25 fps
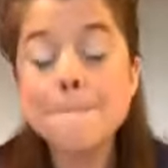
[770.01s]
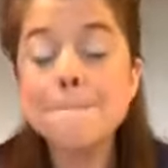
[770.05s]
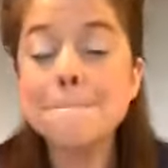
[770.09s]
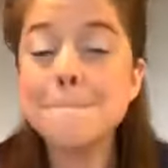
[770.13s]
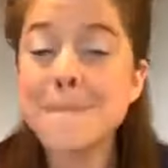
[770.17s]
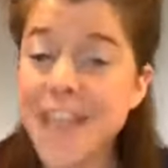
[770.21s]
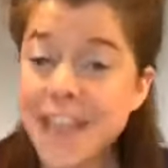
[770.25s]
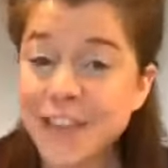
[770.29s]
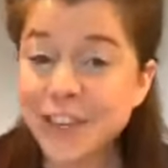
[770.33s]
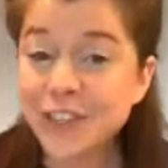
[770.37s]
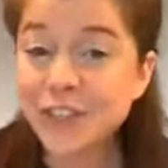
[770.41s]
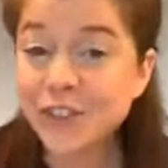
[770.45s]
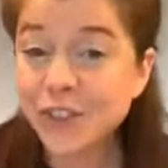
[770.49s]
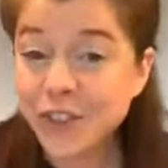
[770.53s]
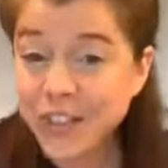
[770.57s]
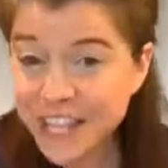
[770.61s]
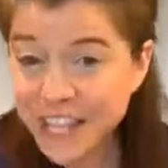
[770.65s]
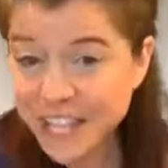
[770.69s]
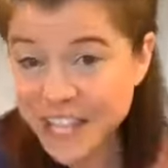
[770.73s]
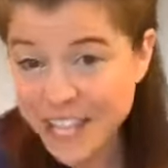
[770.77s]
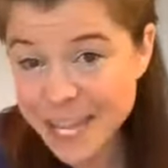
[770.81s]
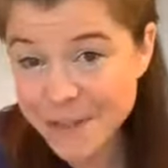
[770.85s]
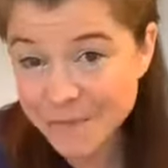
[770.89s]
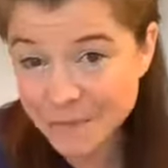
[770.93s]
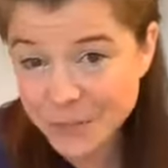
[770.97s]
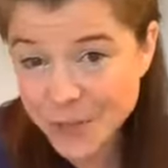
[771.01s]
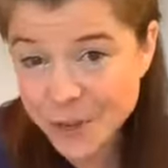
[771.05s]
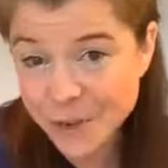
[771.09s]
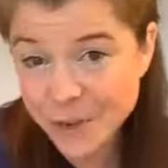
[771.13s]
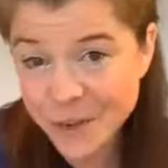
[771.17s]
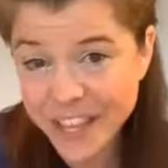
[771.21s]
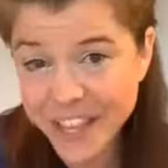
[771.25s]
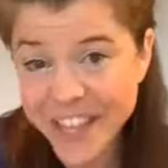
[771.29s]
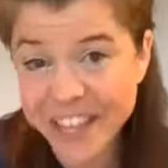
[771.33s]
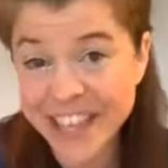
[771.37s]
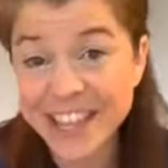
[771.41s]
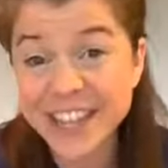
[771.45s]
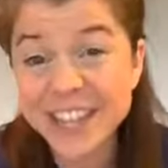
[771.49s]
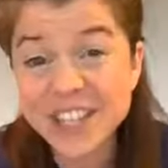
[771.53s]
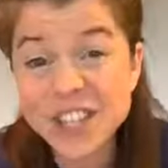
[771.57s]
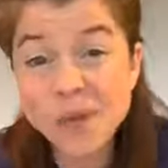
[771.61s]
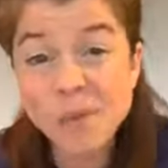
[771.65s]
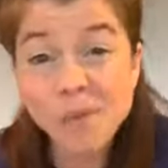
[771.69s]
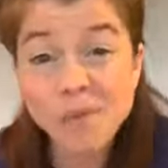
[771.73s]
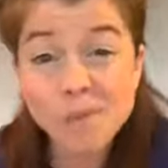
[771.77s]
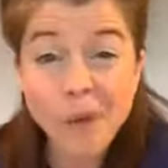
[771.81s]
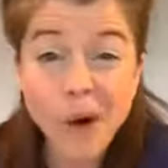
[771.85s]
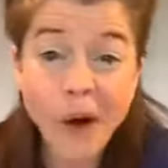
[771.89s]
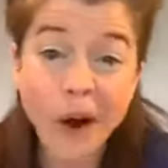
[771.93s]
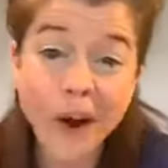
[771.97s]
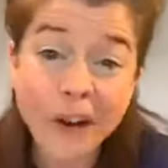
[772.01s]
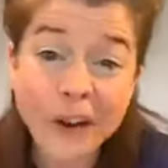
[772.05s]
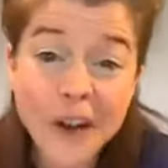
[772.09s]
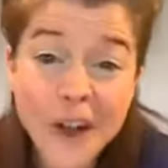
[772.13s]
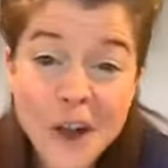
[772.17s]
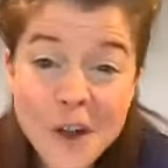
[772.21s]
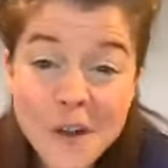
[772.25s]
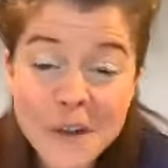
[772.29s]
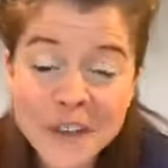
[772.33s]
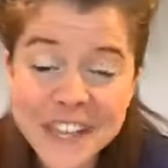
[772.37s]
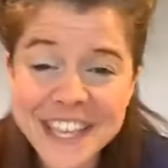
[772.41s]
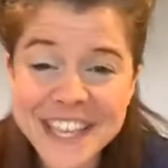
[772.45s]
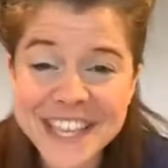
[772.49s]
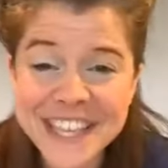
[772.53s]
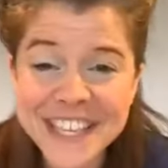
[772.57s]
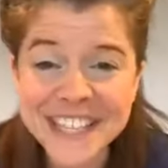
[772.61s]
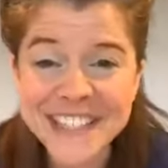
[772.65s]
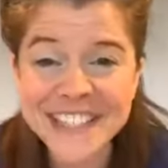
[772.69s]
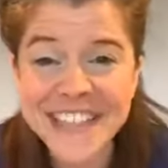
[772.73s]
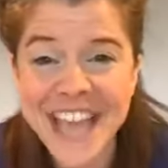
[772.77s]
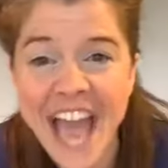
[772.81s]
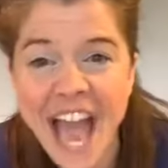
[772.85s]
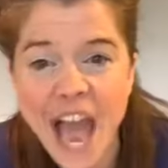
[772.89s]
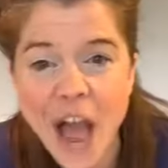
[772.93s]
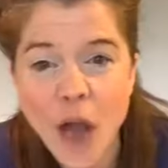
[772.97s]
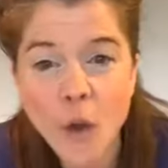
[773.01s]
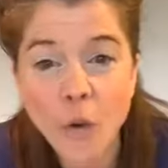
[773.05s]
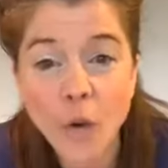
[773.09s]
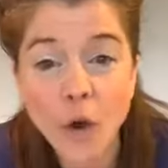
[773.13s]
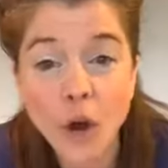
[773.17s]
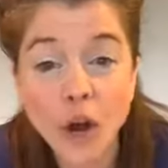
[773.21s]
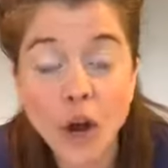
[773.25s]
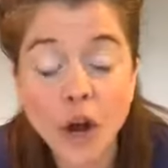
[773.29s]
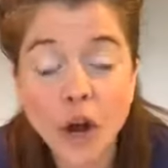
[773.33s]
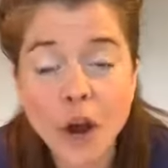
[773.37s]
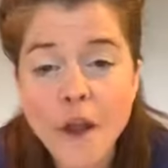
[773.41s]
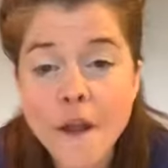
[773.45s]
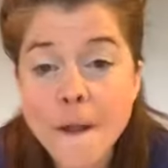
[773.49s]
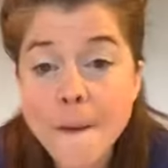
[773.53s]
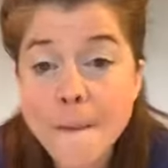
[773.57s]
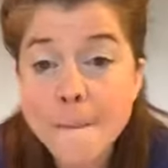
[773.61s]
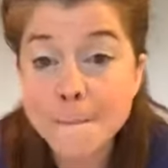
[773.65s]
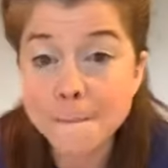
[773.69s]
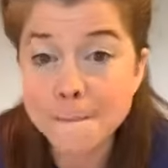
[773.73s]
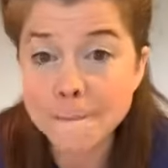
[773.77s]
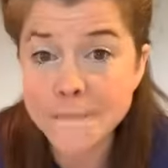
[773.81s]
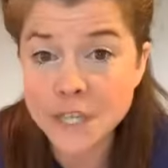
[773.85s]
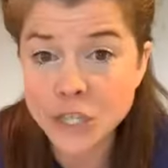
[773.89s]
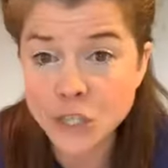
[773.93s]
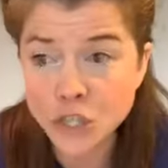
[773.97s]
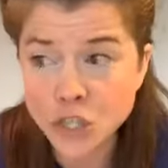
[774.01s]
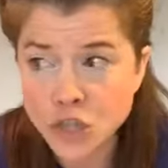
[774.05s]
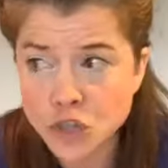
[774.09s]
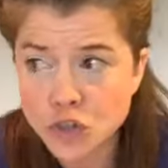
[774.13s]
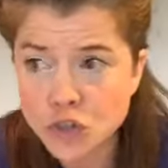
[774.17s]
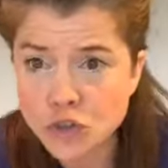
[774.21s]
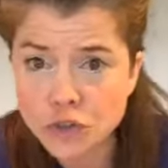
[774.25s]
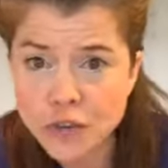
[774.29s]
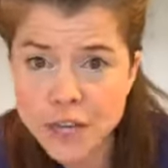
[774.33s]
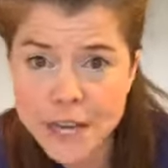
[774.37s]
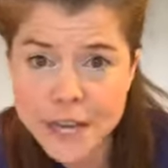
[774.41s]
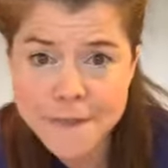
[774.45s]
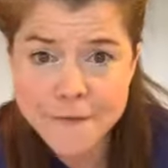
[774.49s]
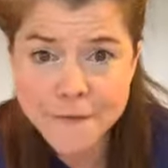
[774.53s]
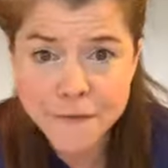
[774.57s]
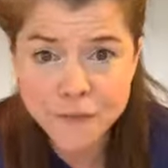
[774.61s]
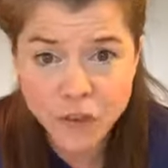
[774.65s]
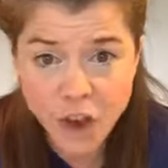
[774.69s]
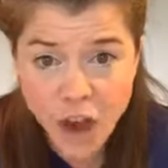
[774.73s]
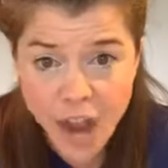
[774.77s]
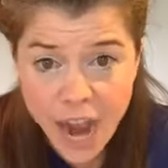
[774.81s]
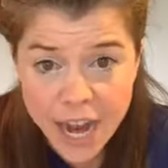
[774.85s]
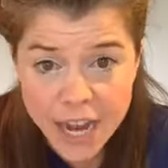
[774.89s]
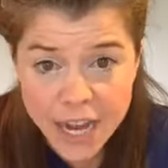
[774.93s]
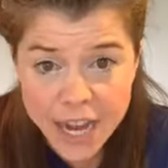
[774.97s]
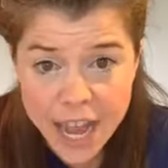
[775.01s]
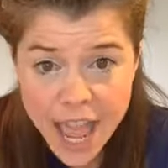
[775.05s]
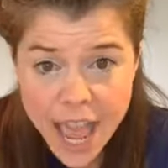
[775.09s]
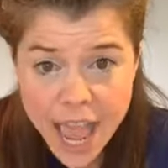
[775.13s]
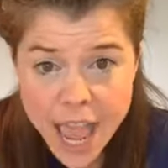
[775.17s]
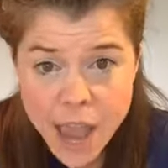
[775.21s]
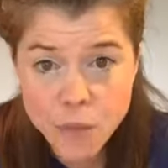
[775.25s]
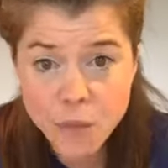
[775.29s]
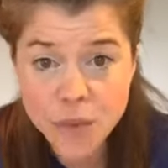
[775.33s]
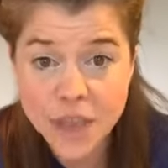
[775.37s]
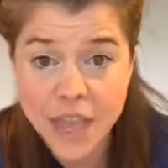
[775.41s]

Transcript: Make sure to keep tuning in. Tomorrow is our Mystery Friday.